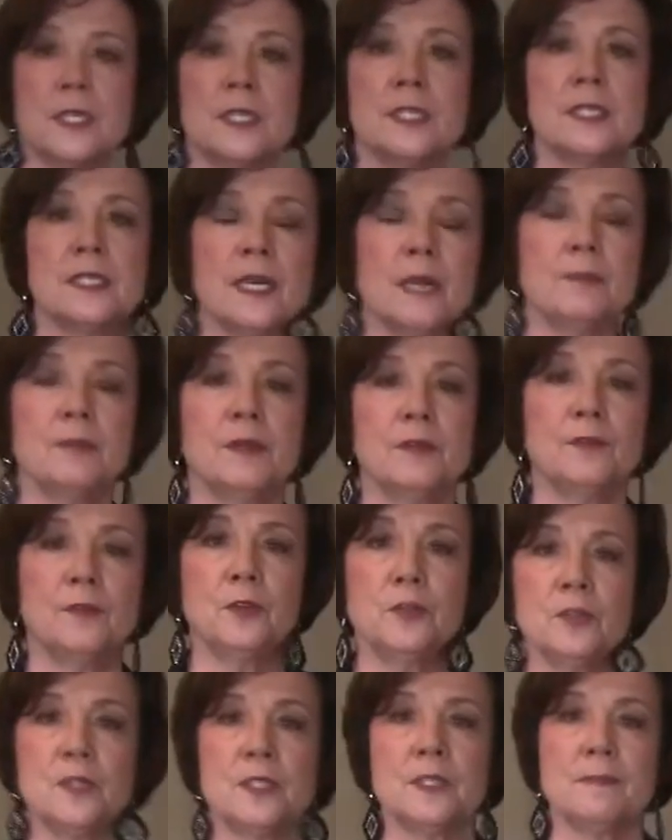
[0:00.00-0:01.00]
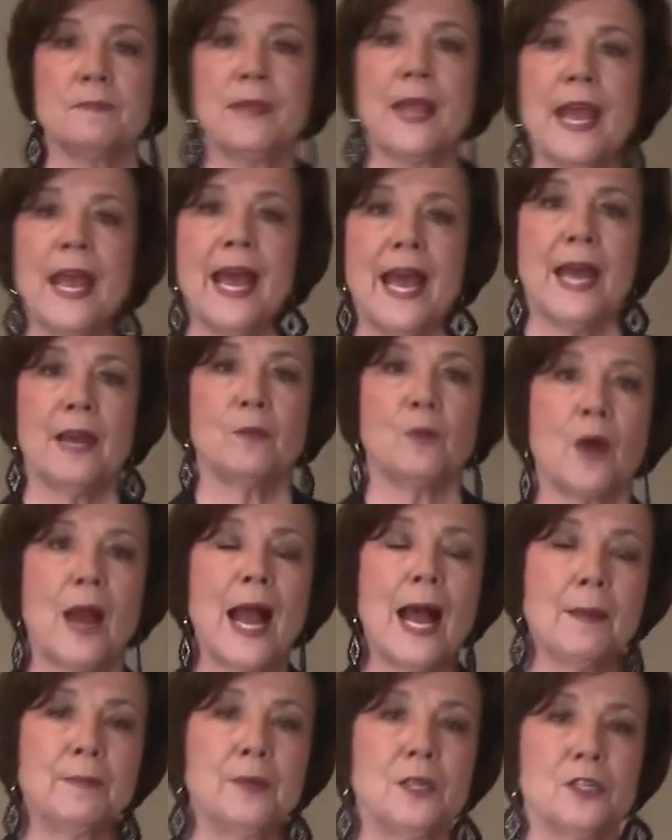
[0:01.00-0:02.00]
consignment flutes, and we're
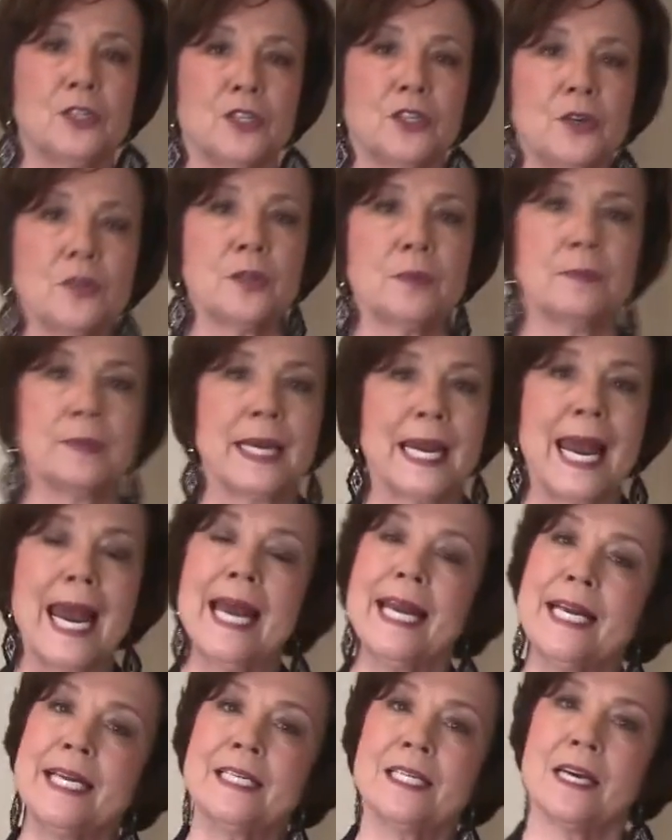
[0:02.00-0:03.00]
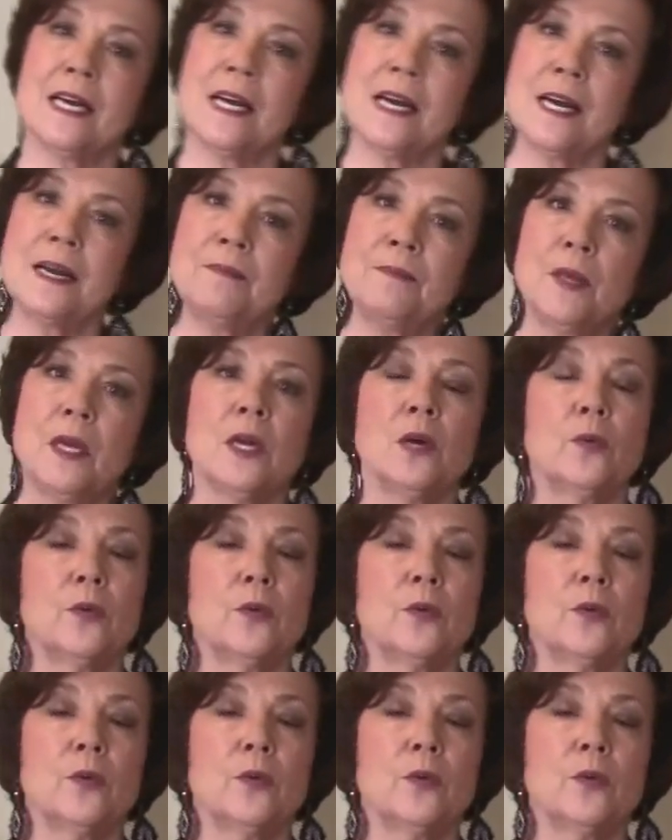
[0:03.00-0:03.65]
happy to show them at any time.